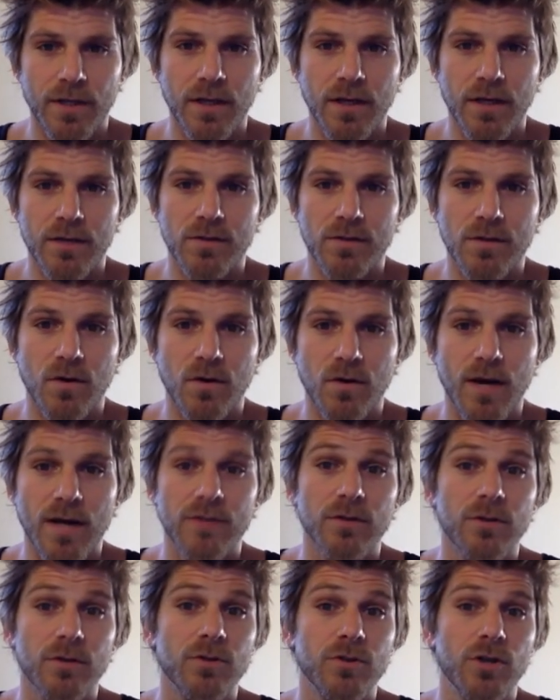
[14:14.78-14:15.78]
So
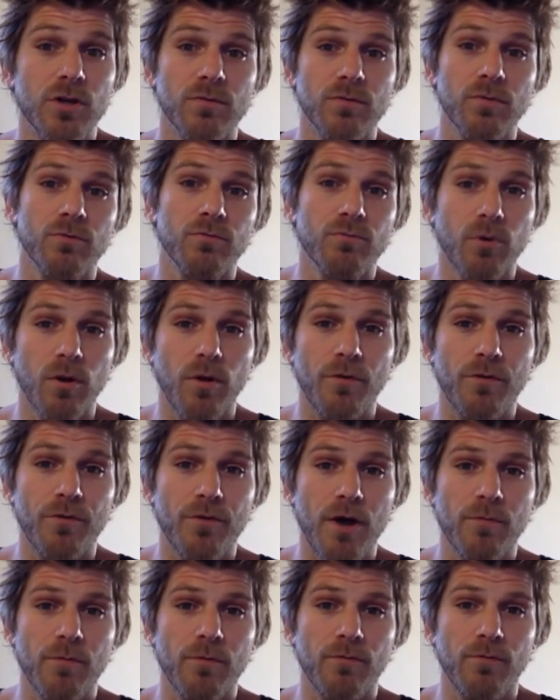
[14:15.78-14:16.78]
as a general rule of
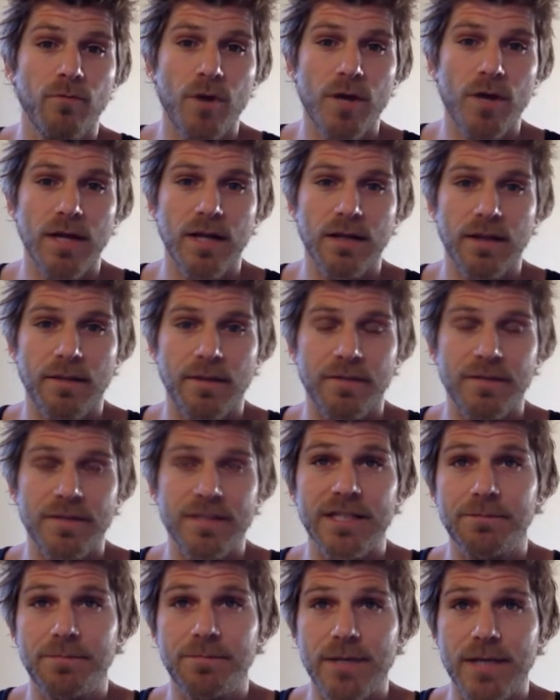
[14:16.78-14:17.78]
thumb, avoiding them at
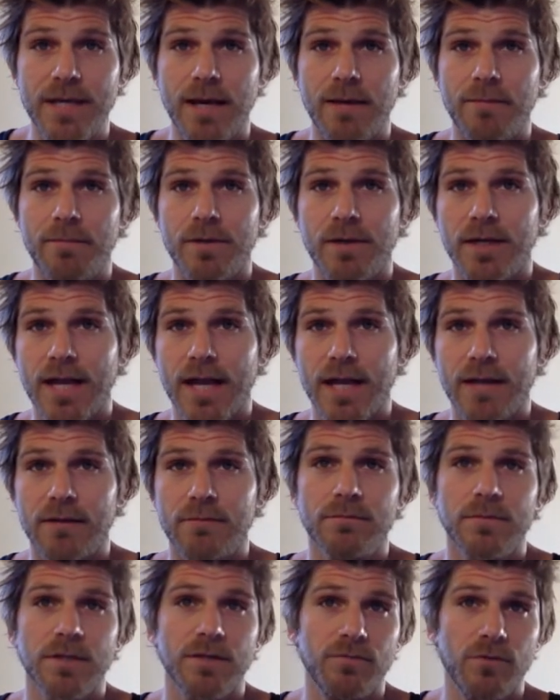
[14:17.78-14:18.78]
6 p.m. But again,
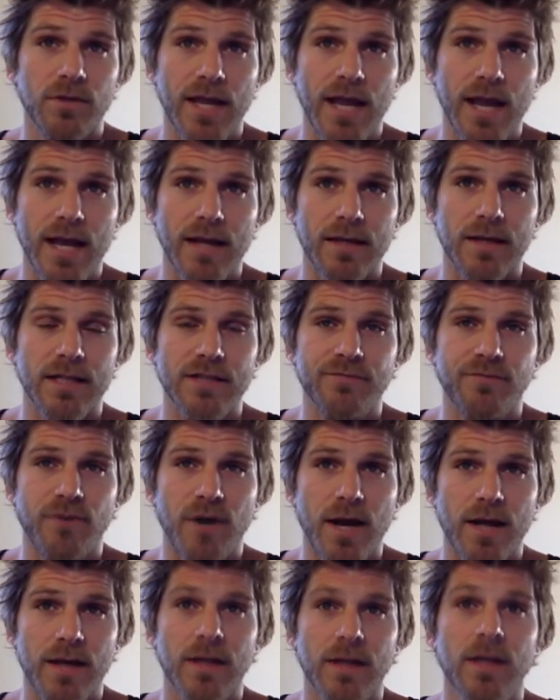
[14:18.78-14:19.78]
if you can't, it's
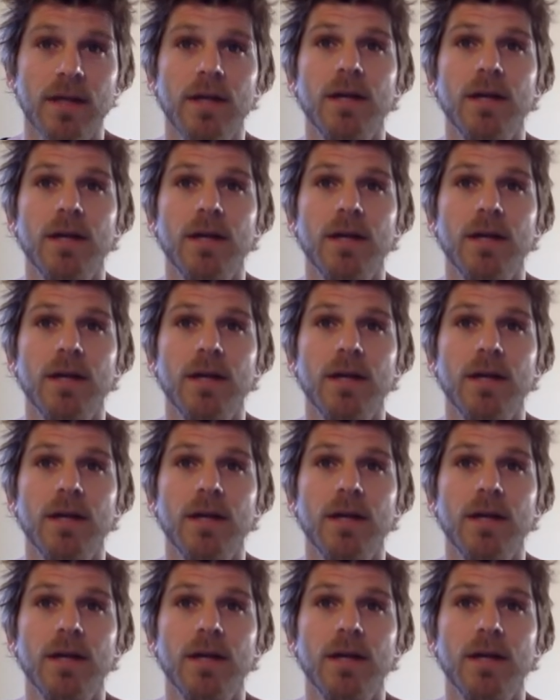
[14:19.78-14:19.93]
fine.